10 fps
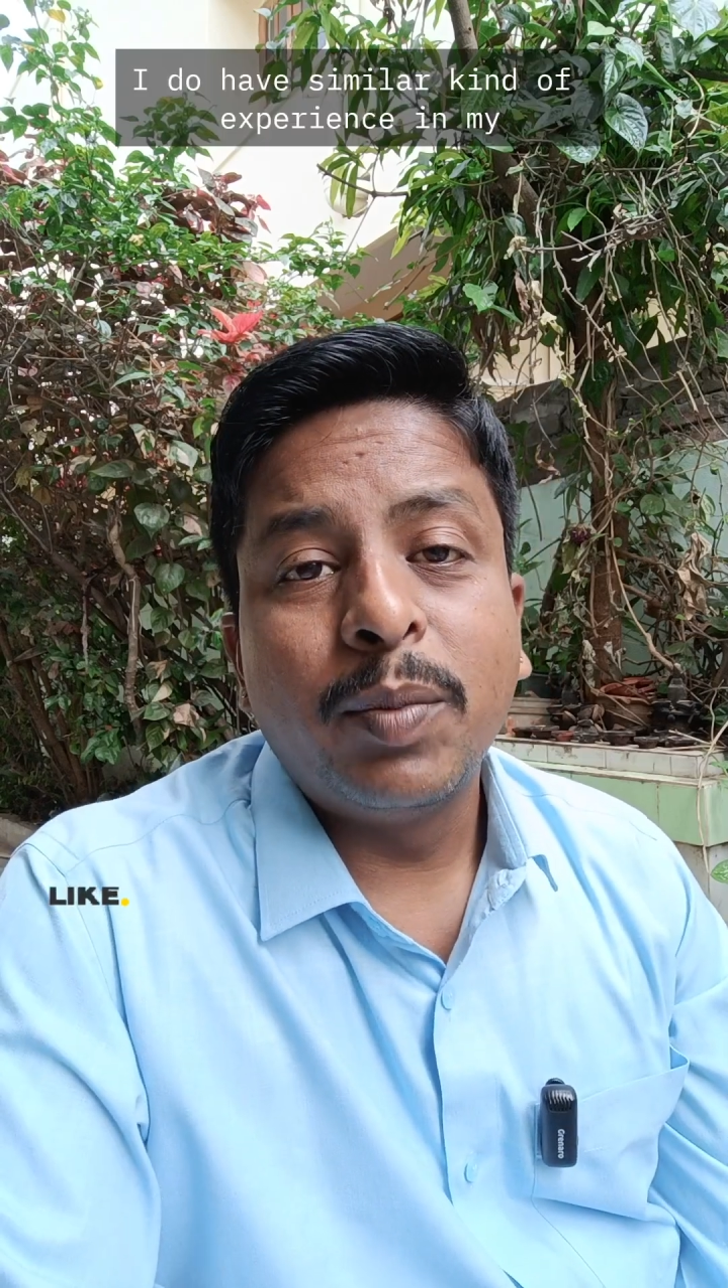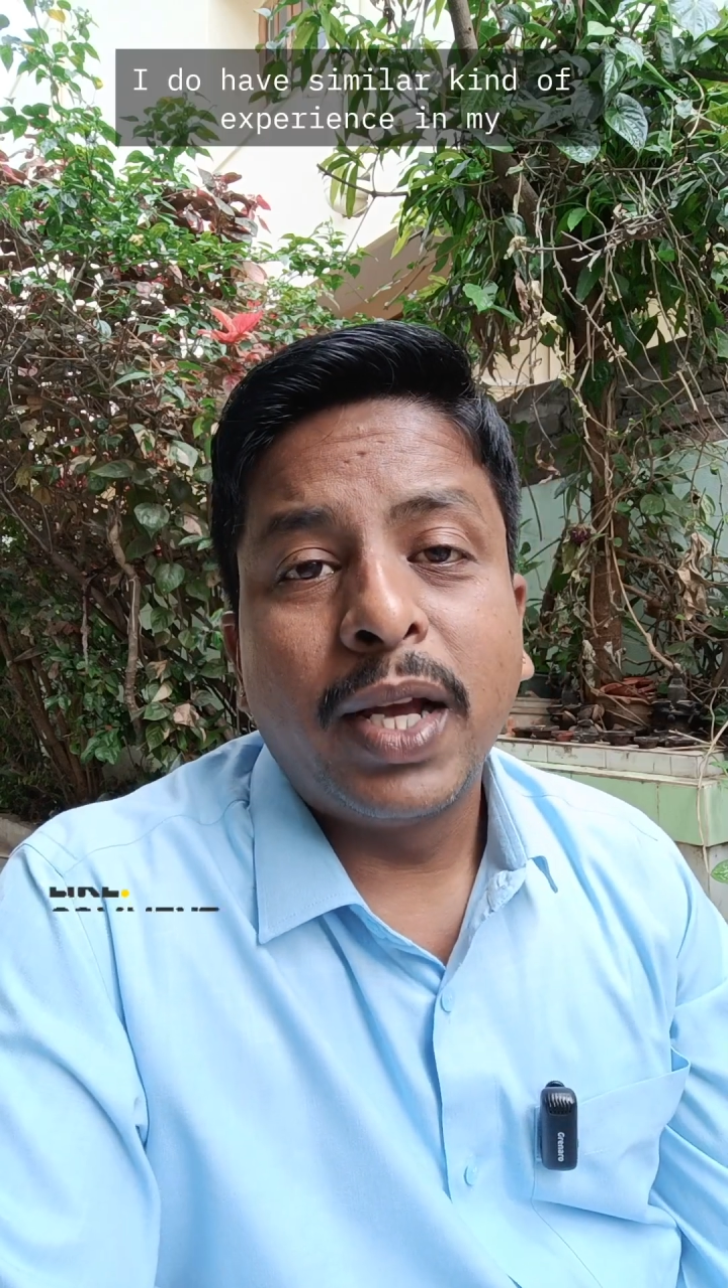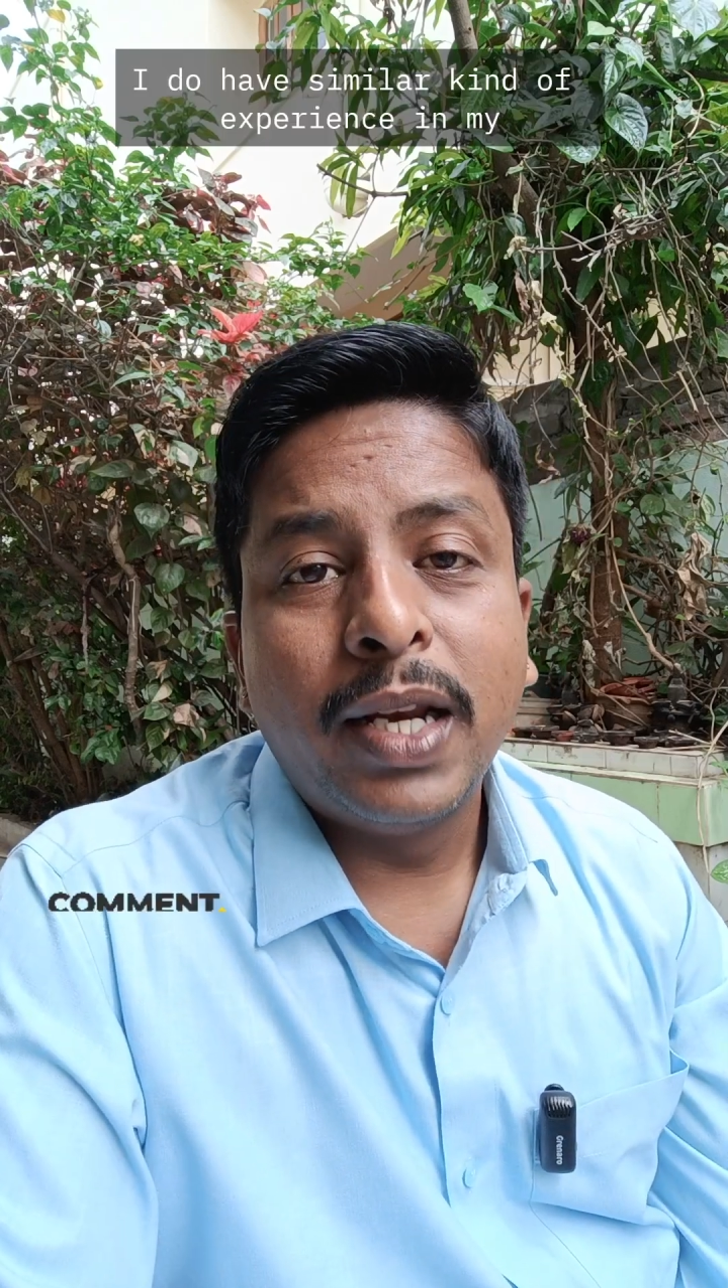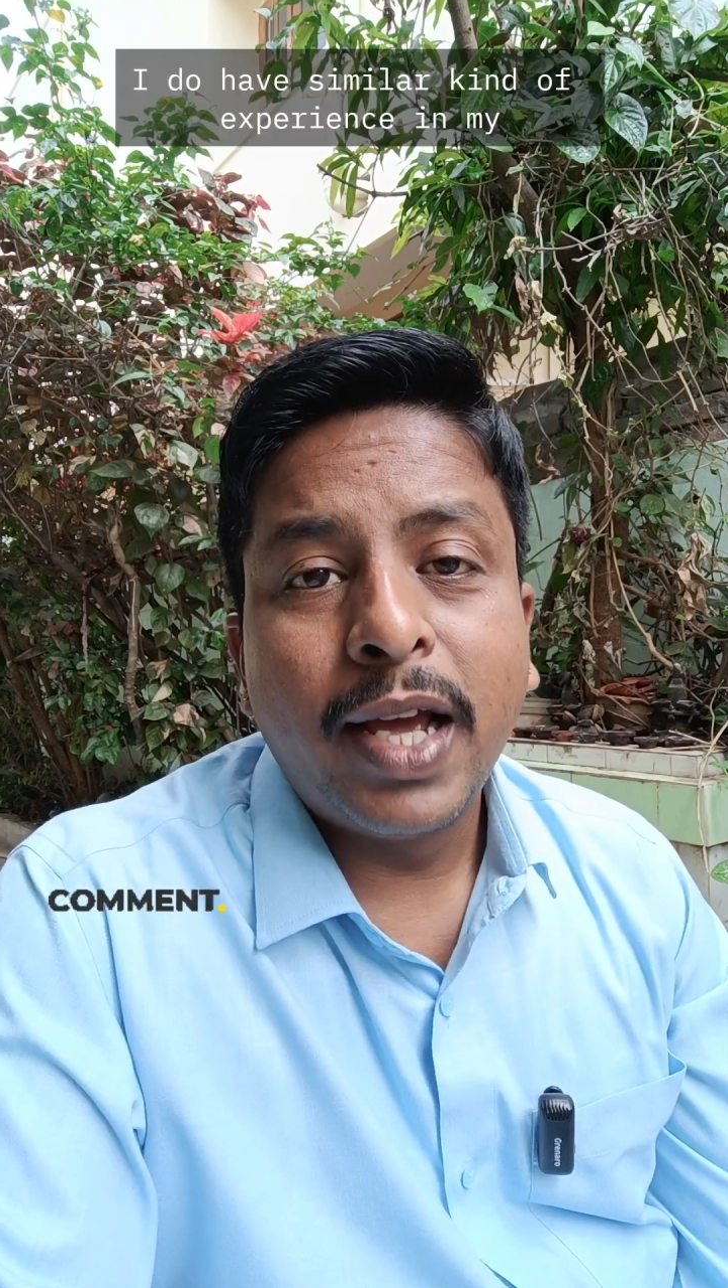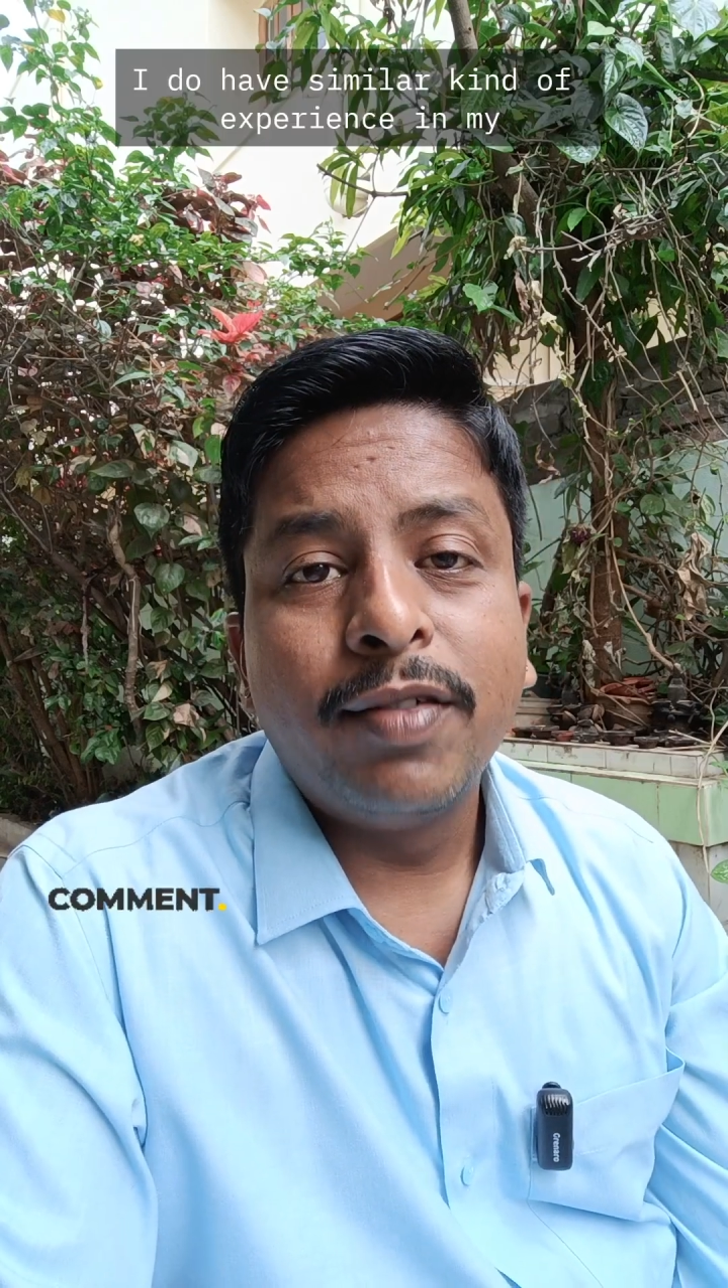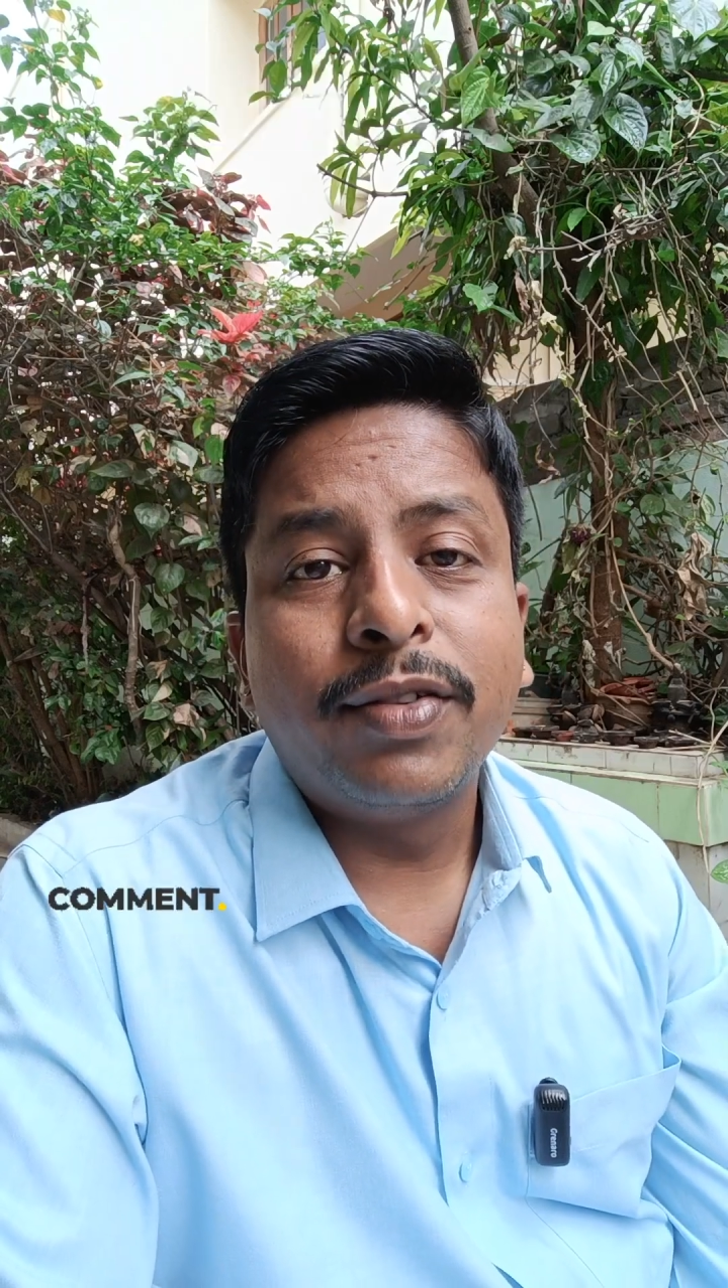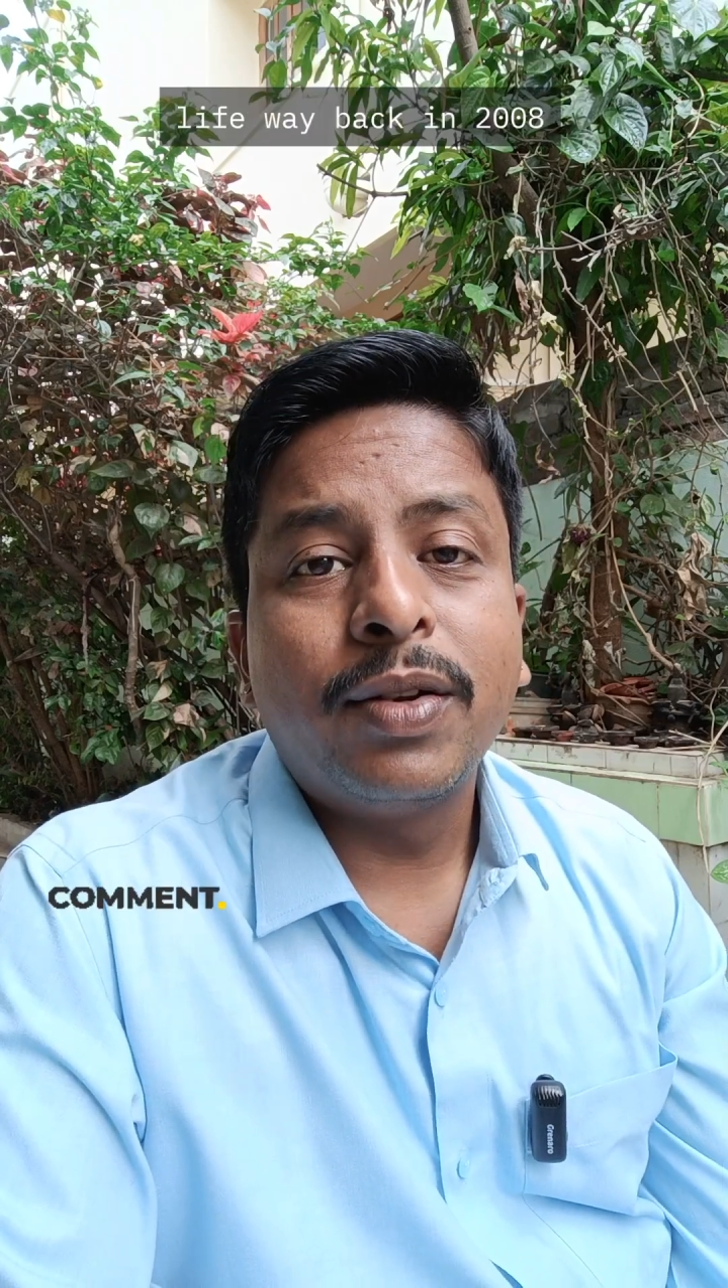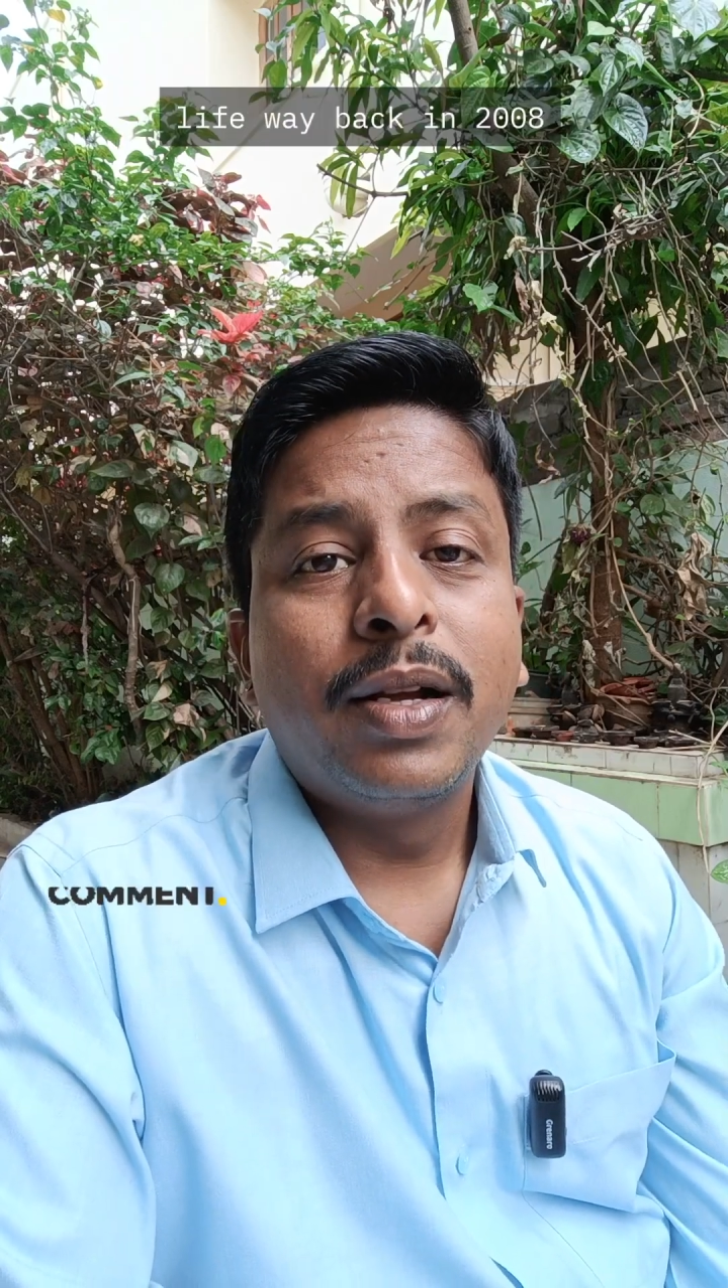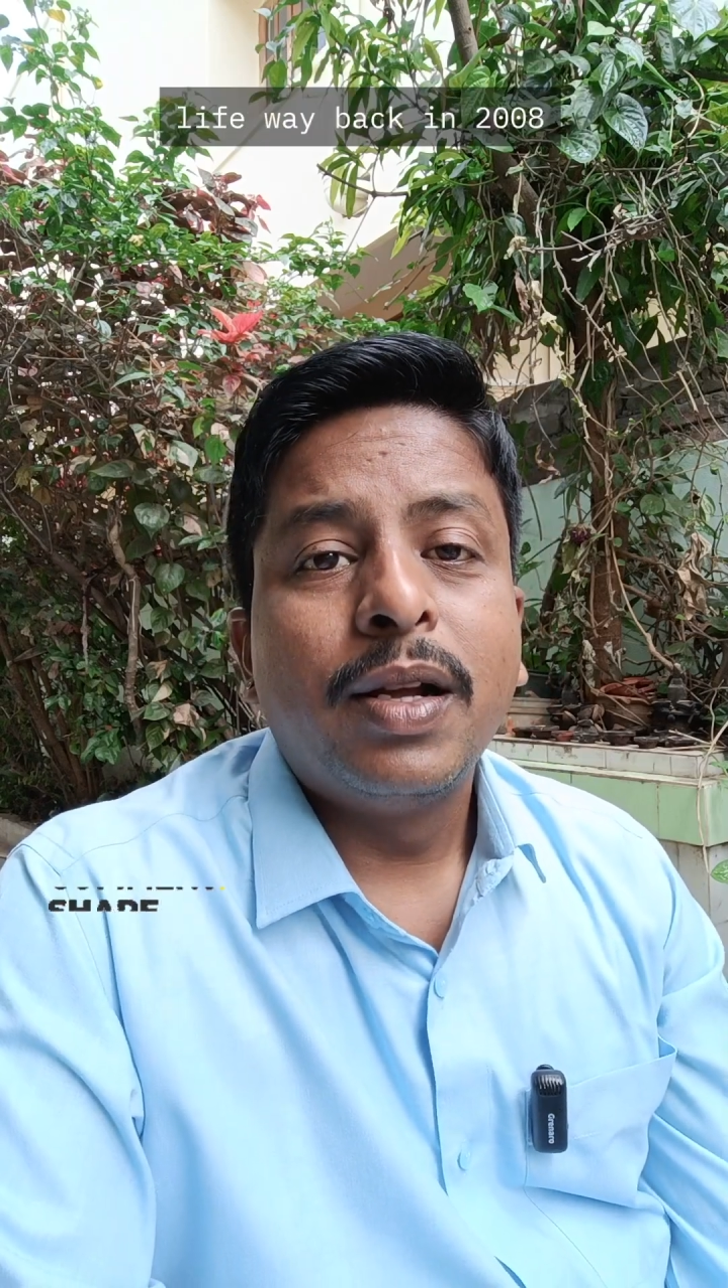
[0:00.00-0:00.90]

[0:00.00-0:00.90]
in my life.